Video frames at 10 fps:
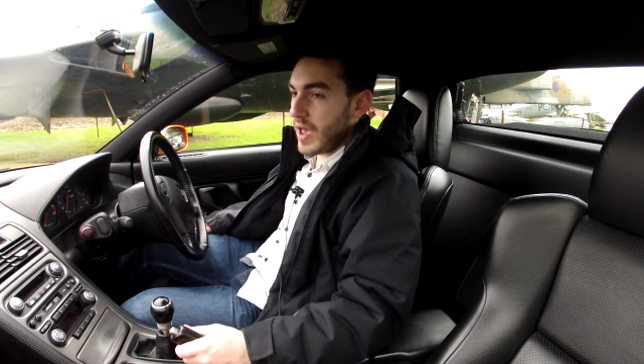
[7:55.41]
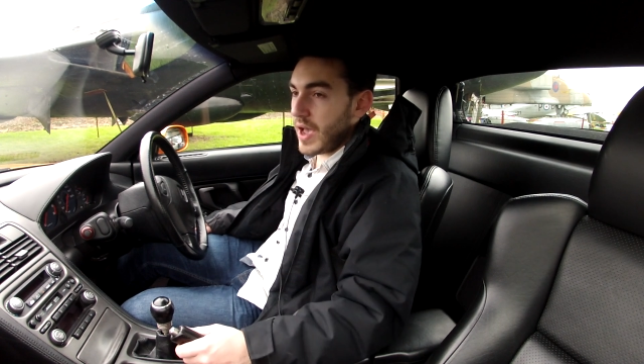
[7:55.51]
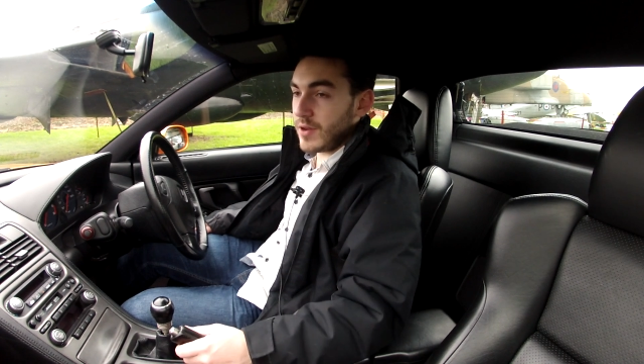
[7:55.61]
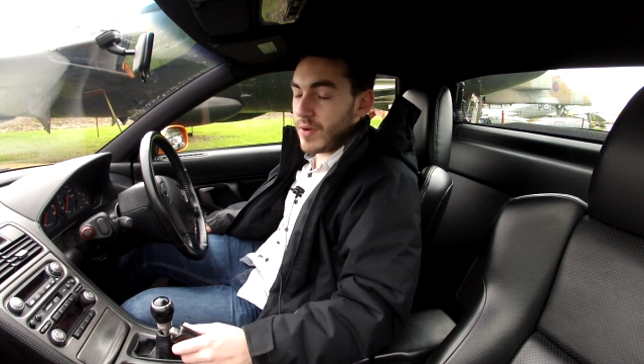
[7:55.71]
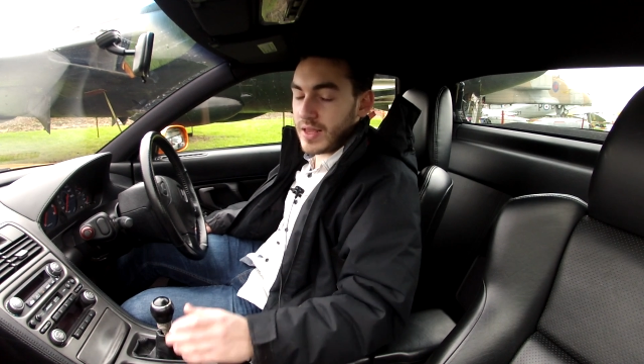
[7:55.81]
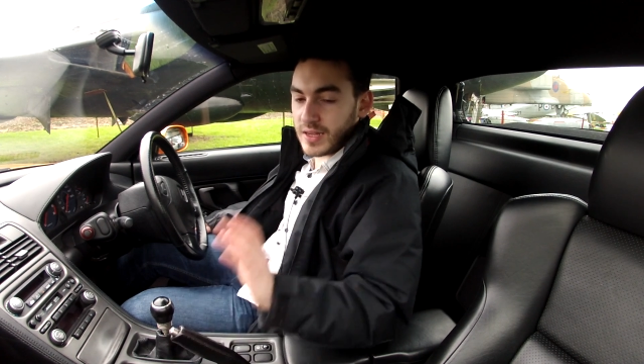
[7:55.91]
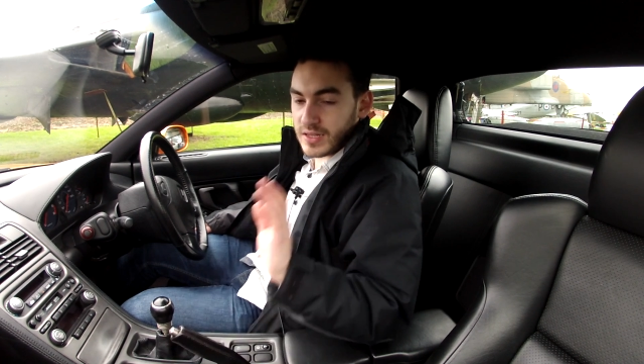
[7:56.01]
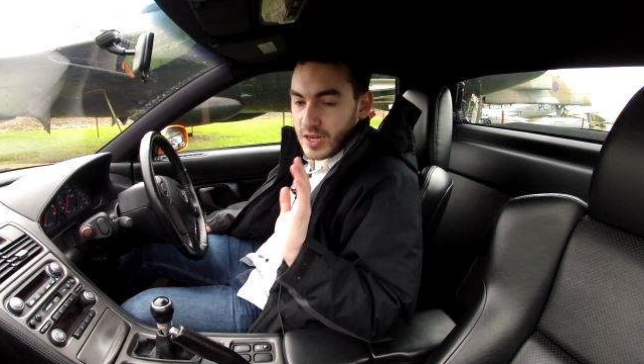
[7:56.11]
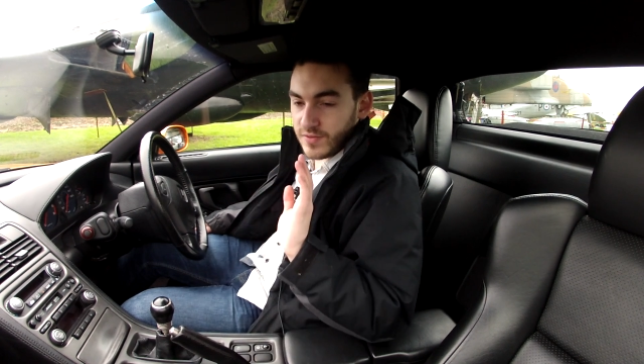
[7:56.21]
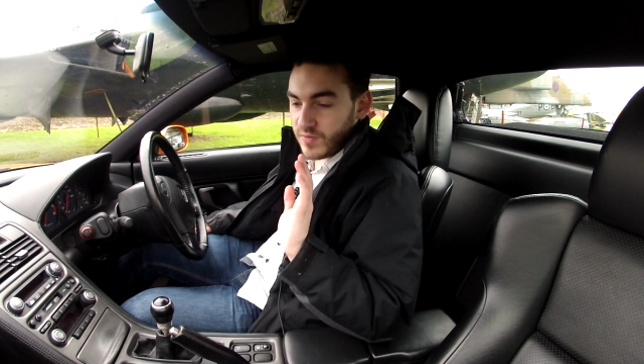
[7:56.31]
Anyway, that's
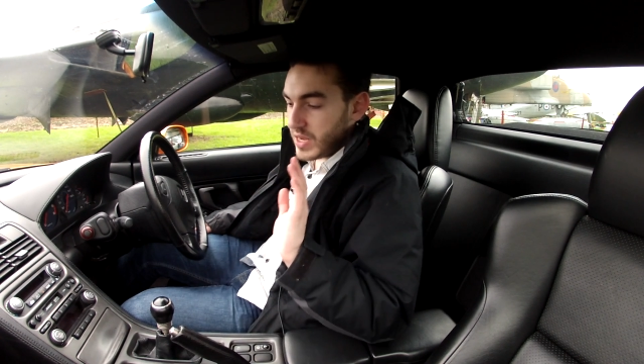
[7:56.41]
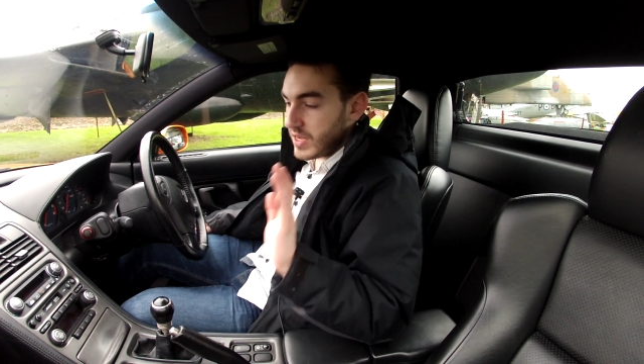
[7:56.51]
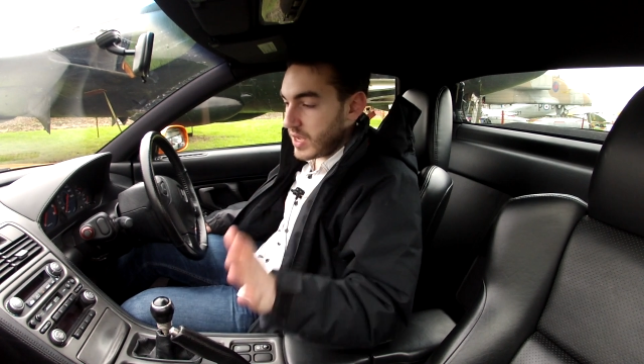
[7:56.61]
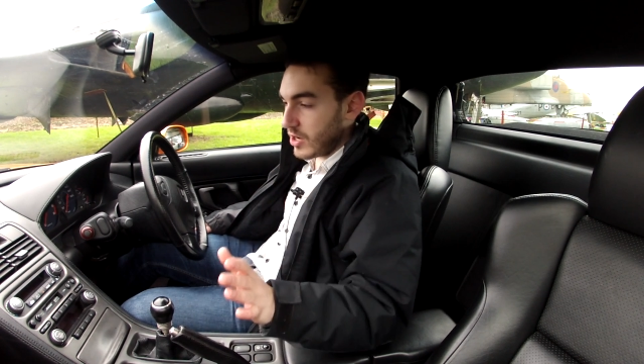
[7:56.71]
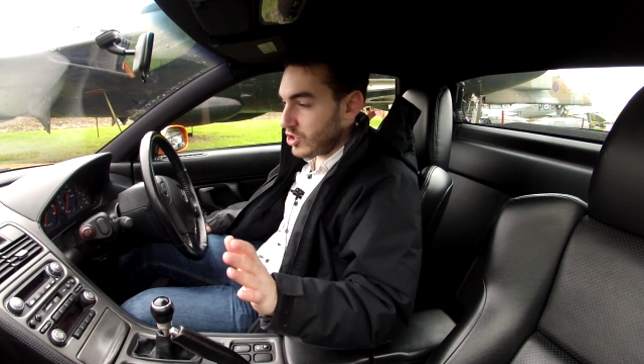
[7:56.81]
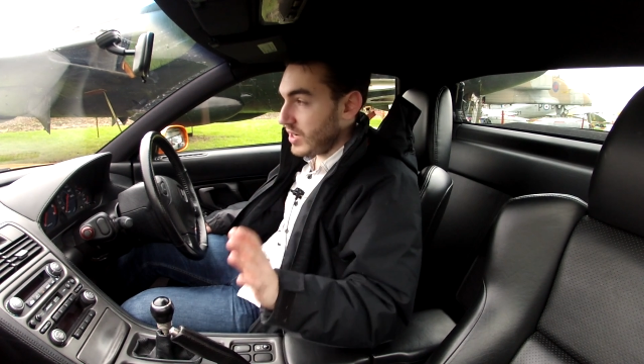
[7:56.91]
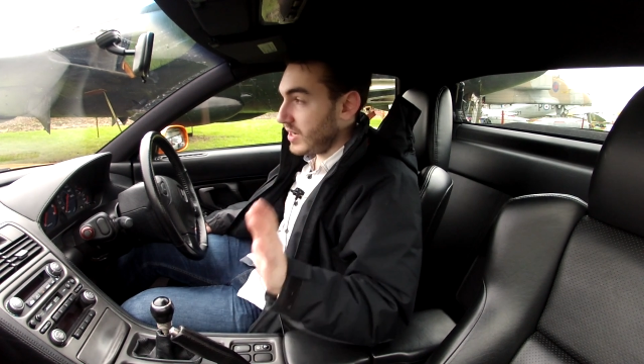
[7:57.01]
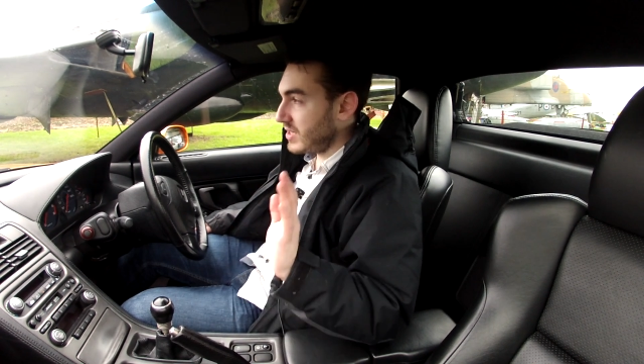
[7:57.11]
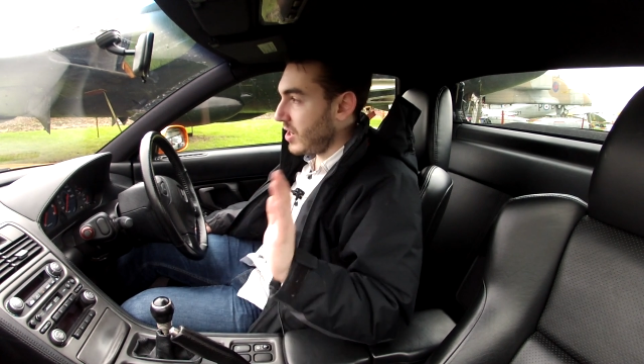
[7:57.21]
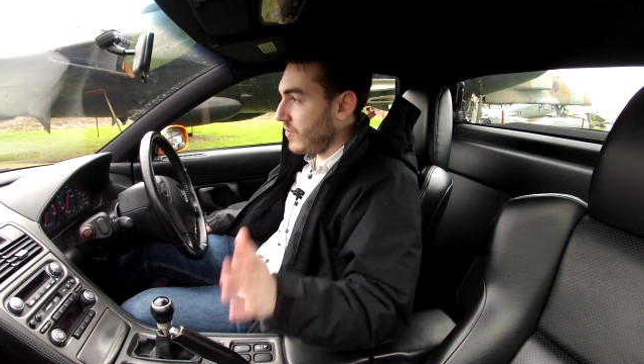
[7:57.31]
enough of me gushing.
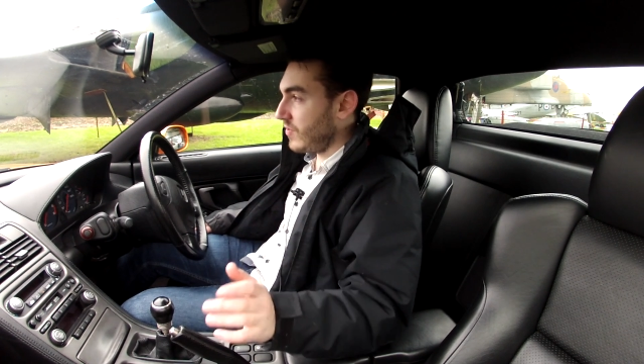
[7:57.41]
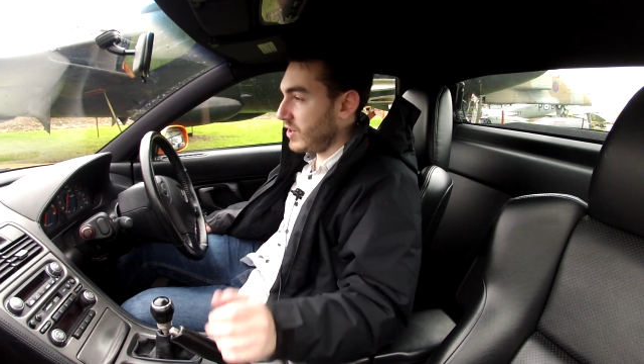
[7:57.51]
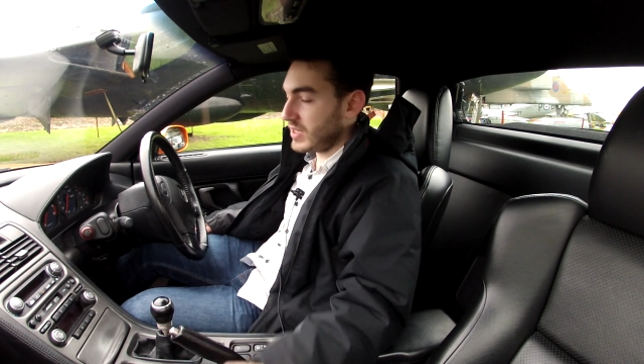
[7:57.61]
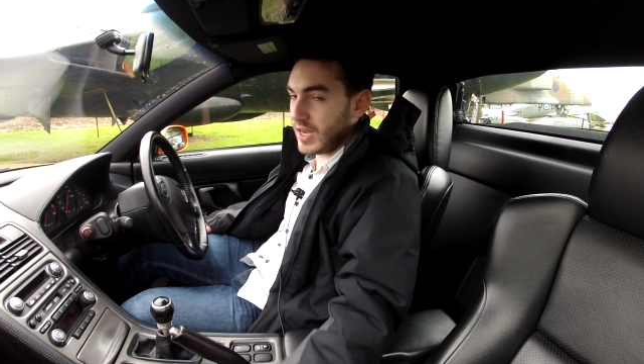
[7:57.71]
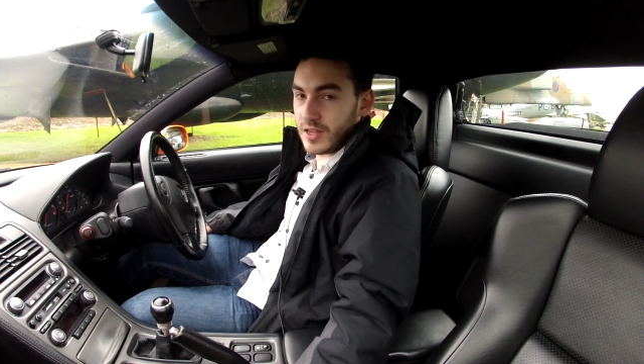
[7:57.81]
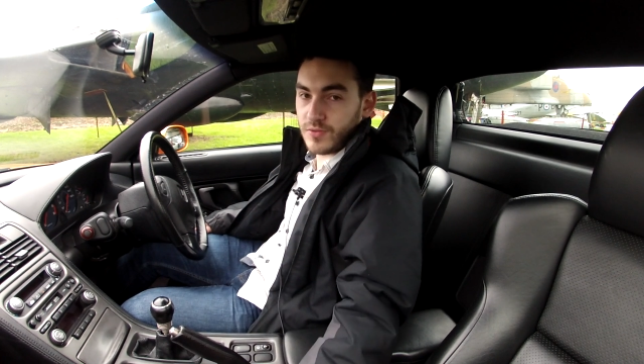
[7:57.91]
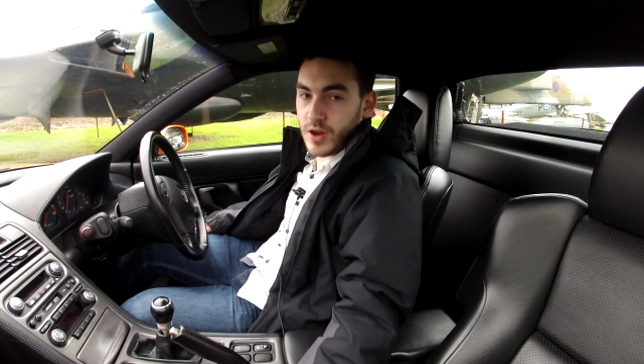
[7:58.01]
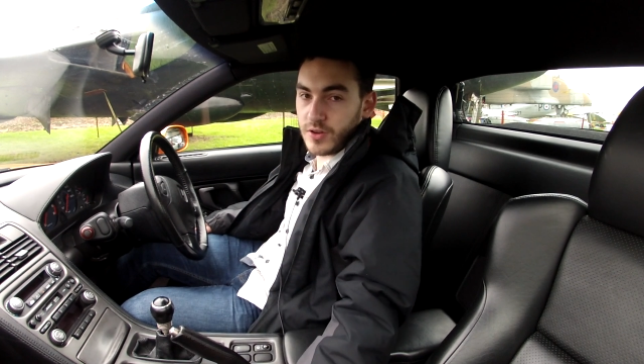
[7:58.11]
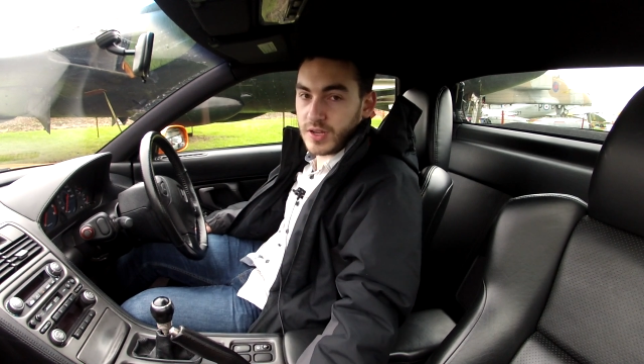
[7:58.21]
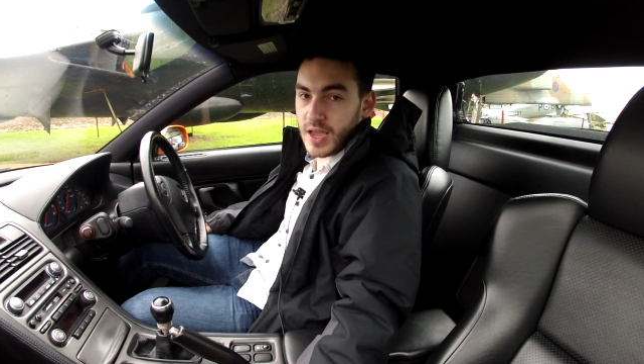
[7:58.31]
It's time for us to hit the
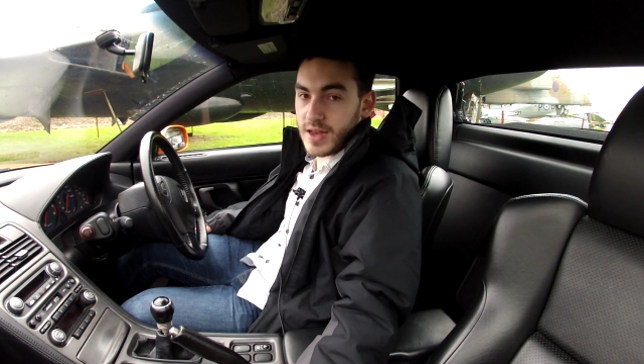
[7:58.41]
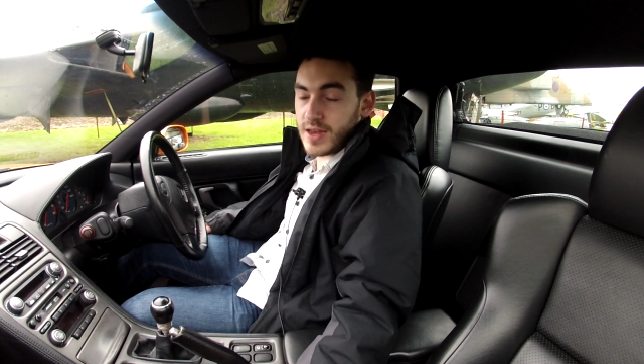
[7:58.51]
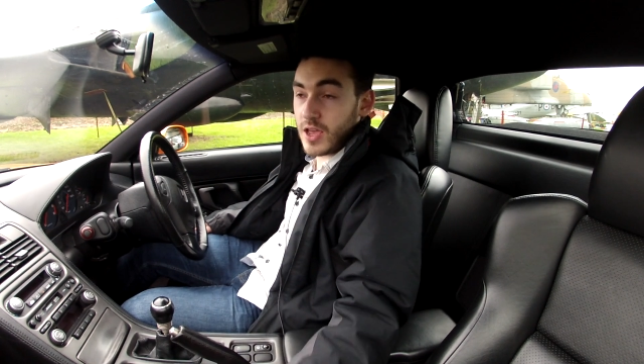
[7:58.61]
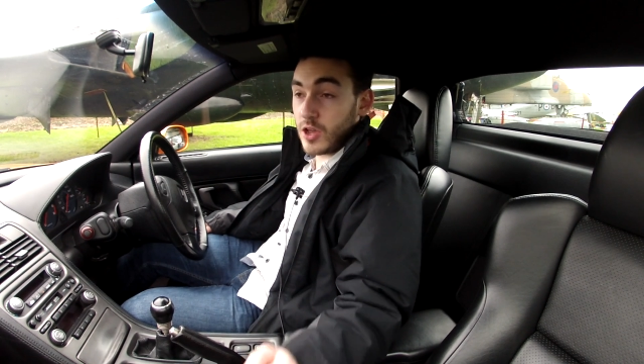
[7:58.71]
road again.